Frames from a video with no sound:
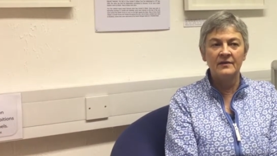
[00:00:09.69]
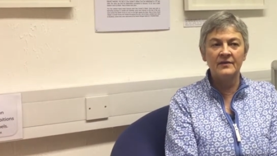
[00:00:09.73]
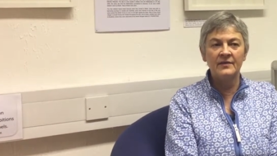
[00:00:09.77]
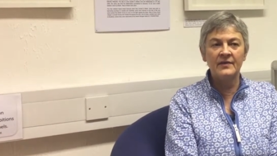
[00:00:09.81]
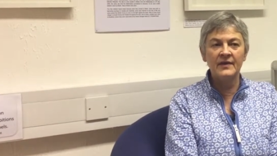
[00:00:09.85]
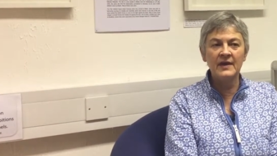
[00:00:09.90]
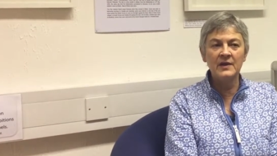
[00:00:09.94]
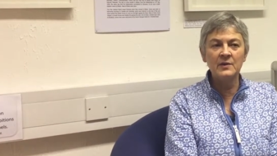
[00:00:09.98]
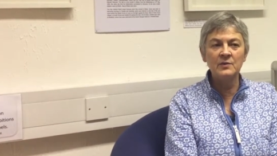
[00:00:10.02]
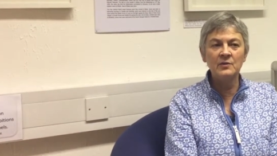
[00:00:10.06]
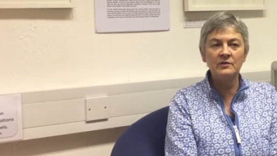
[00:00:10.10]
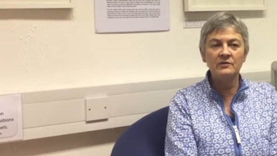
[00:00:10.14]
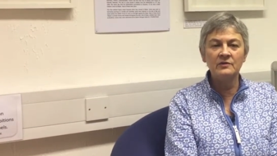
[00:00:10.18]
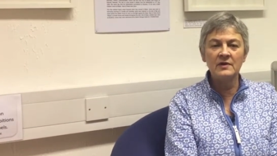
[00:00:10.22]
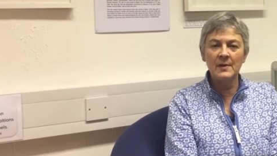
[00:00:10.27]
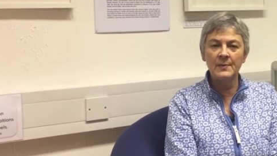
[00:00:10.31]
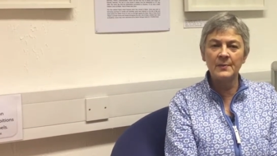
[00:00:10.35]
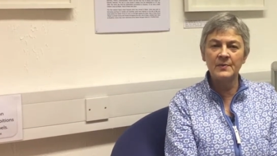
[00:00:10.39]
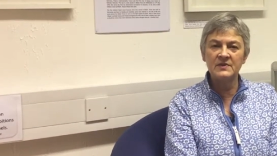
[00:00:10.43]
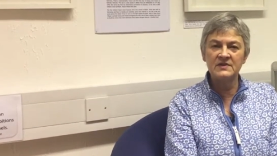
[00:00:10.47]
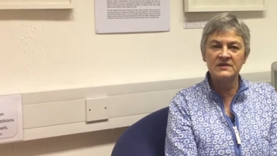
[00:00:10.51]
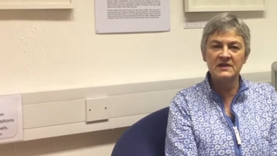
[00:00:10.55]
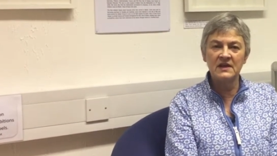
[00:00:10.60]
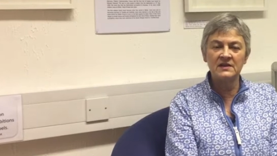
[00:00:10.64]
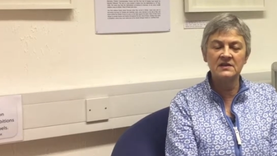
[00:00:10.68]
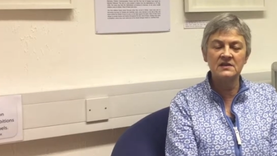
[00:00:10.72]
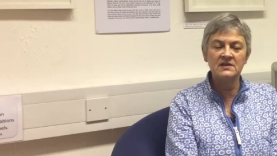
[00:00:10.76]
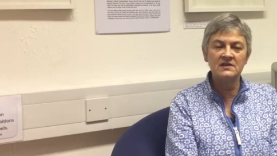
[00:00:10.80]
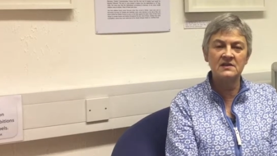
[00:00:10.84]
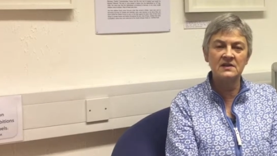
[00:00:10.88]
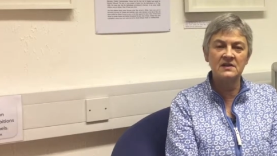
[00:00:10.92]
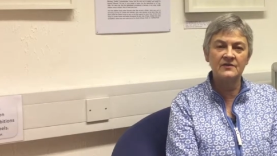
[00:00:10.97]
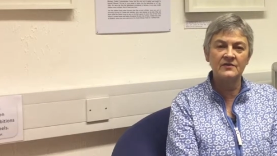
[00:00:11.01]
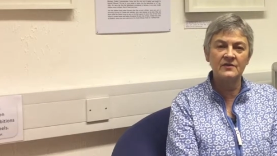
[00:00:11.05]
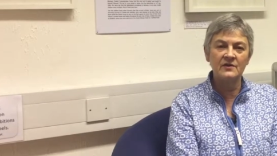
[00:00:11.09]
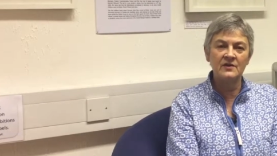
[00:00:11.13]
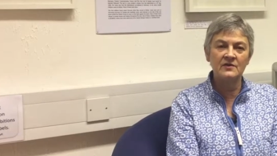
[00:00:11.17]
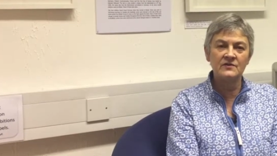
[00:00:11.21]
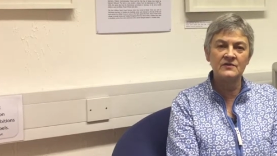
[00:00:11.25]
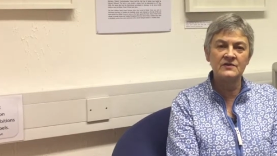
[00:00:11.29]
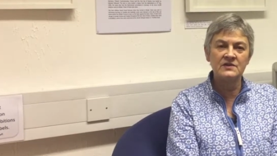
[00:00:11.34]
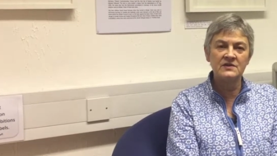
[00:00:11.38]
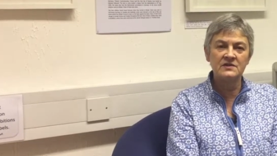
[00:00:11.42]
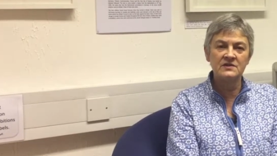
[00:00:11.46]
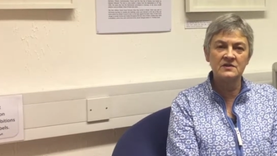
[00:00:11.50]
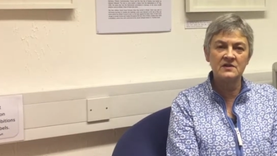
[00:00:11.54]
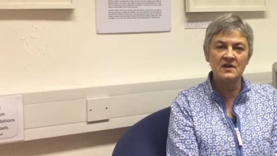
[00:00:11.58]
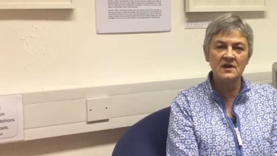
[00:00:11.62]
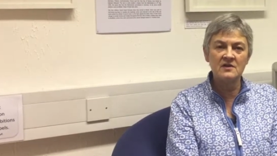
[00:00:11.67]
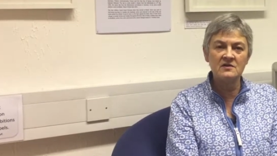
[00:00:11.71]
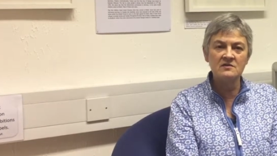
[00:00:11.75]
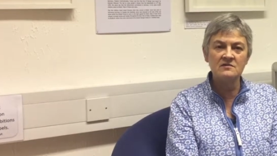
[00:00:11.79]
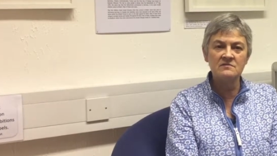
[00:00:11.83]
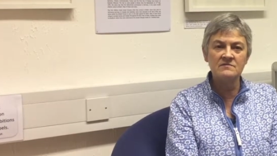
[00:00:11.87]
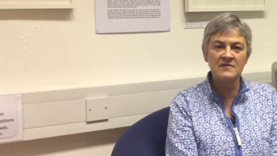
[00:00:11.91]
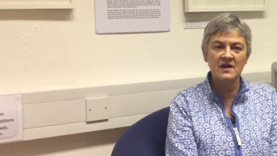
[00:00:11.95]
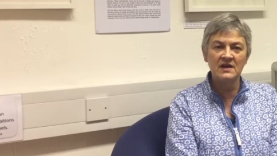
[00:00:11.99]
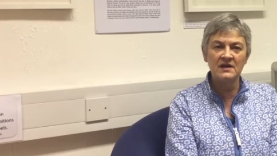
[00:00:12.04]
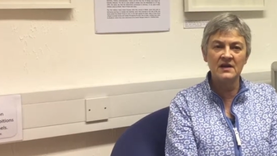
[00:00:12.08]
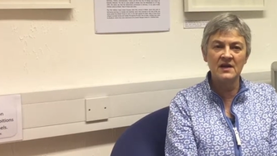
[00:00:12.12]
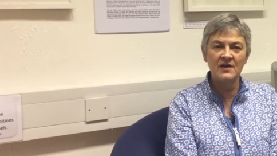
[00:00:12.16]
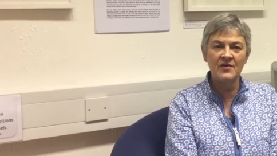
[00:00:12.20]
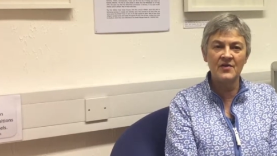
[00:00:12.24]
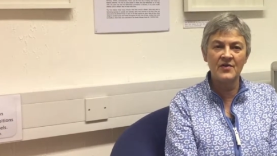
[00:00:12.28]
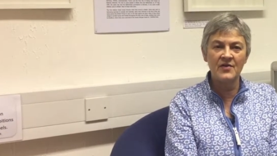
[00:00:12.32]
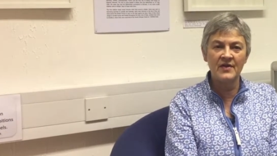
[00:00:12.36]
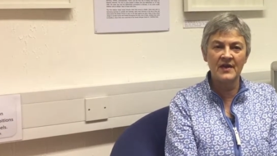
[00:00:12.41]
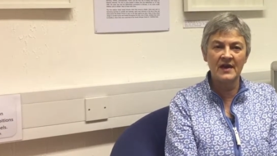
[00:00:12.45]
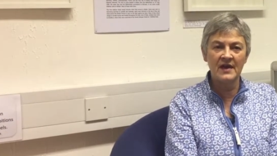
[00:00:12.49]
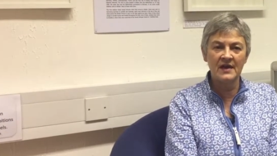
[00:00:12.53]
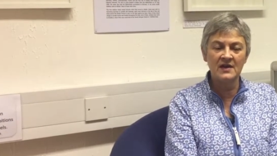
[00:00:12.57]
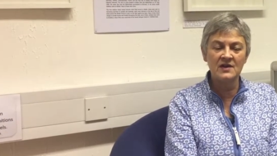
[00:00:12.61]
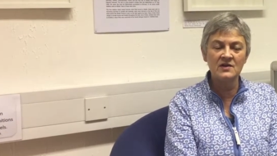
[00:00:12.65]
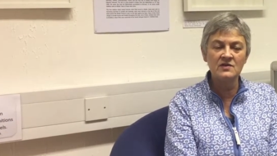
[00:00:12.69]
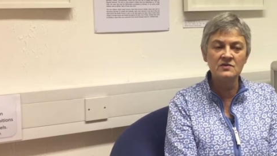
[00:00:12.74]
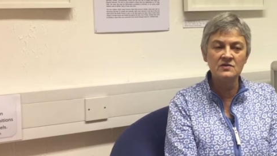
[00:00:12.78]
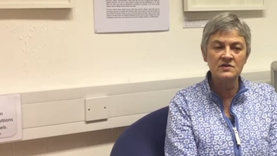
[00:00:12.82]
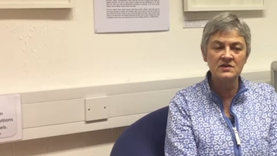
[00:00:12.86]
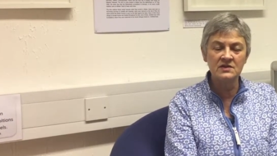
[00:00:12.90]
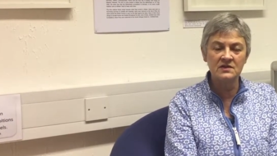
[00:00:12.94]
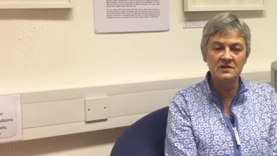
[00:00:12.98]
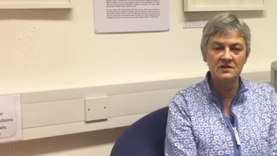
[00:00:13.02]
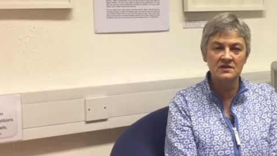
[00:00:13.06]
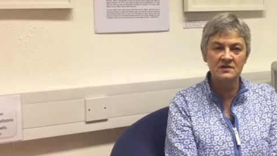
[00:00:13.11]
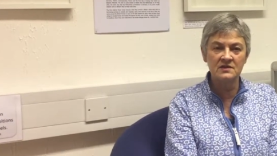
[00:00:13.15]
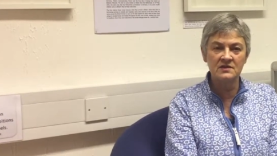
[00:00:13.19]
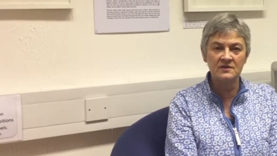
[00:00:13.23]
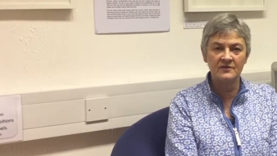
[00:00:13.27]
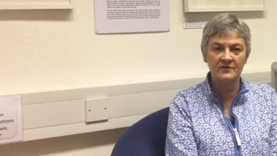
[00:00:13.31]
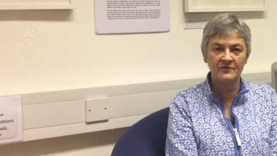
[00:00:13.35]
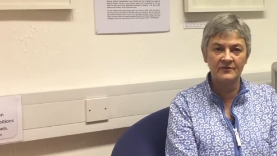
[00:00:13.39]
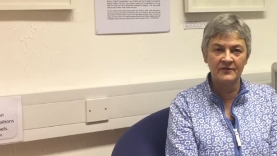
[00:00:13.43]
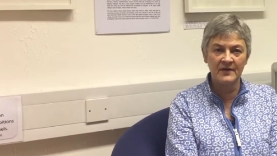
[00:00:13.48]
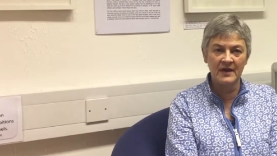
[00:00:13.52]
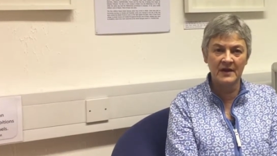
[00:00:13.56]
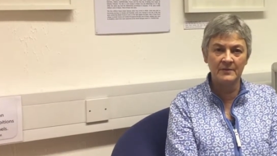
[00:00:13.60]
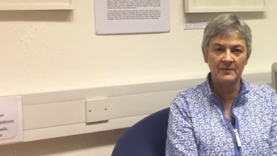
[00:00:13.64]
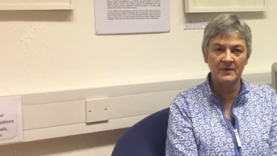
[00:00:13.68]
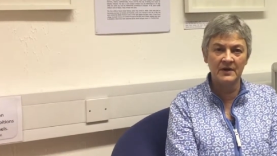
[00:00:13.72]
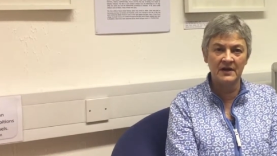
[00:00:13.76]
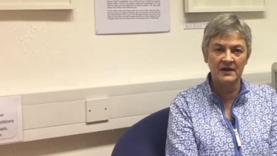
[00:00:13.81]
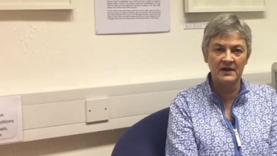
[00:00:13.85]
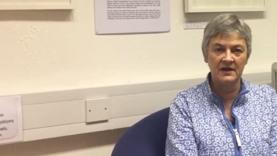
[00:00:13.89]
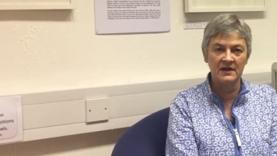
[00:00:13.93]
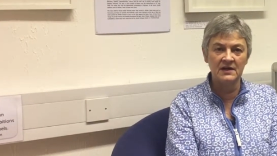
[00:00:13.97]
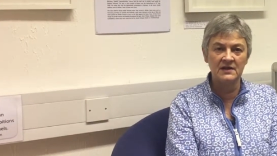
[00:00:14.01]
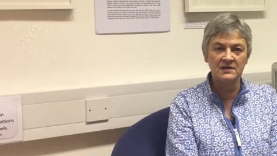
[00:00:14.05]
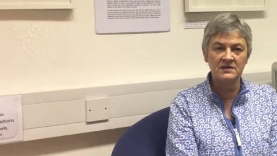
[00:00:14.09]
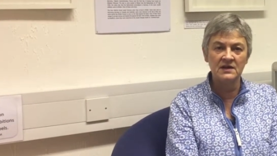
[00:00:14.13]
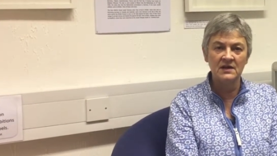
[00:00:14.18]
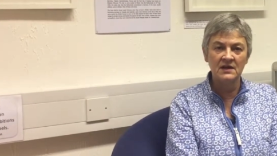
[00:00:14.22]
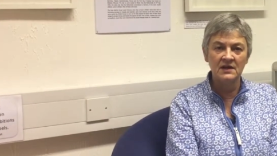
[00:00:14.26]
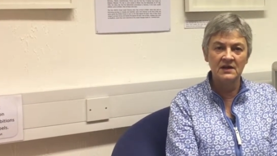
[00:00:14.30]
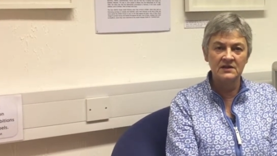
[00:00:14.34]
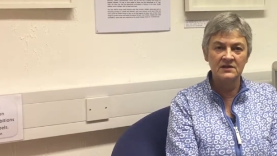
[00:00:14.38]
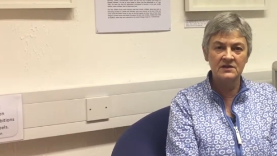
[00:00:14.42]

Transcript: they were representative of so many thousands of families